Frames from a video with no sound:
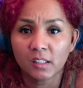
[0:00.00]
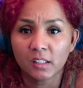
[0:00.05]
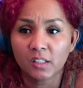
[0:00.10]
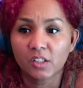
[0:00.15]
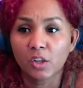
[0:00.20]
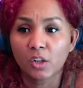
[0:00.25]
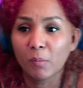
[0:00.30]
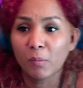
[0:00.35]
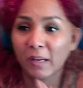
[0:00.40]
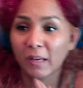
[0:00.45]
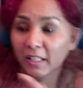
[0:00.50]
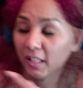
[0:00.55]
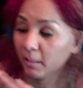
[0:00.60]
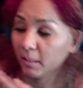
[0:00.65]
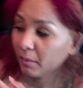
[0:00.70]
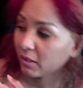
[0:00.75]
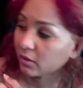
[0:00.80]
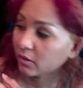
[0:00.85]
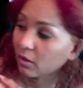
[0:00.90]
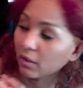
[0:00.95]
So my name
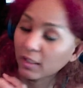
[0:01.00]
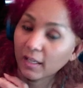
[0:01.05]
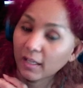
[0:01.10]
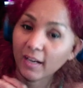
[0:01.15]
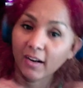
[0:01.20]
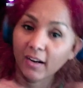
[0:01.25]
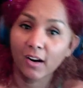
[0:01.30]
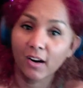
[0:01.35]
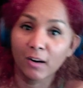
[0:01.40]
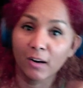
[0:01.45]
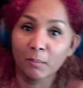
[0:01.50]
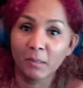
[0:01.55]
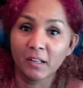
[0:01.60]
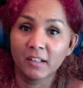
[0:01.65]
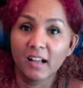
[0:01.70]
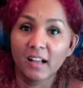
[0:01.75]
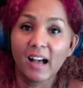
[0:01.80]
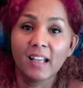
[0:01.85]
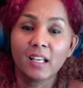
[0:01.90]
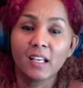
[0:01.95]
is Zoila
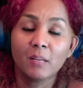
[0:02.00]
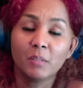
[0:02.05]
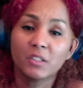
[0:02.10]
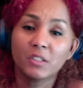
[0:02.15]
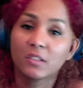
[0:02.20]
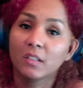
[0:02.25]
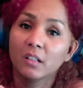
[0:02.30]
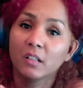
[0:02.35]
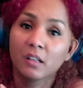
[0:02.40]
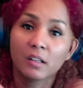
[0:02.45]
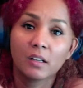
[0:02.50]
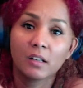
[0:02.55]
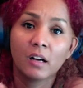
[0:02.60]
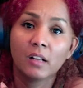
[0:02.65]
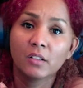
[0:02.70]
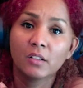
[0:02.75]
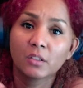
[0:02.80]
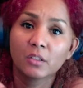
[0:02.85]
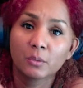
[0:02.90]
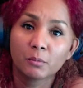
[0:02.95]
Garman. I am a singer
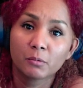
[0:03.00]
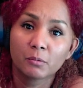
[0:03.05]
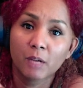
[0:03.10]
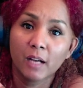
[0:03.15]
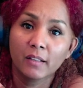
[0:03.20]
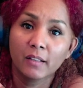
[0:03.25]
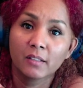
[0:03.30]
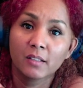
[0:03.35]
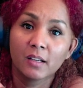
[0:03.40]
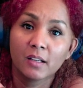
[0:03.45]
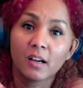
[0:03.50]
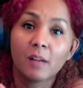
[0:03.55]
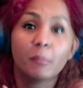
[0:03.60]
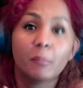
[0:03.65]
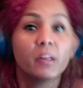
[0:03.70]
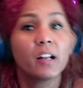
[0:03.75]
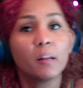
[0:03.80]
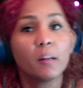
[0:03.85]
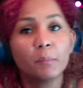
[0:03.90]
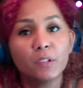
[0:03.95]
and songwriter,
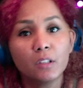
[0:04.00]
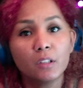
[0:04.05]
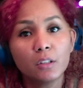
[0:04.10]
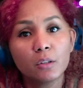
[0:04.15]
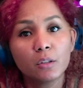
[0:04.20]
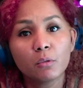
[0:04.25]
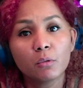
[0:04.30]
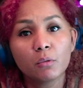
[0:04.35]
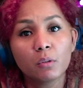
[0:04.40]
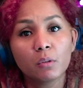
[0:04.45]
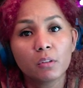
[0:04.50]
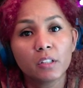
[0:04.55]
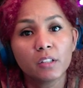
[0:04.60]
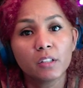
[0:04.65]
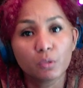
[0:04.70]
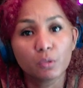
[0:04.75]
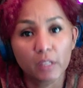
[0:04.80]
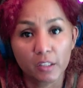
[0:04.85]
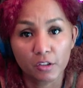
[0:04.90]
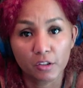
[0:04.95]
but I'm new in
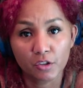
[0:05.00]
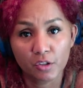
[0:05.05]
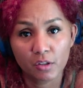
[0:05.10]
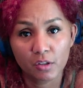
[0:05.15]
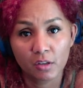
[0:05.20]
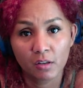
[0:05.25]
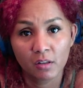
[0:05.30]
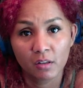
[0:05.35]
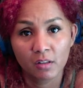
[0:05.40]
Twitch.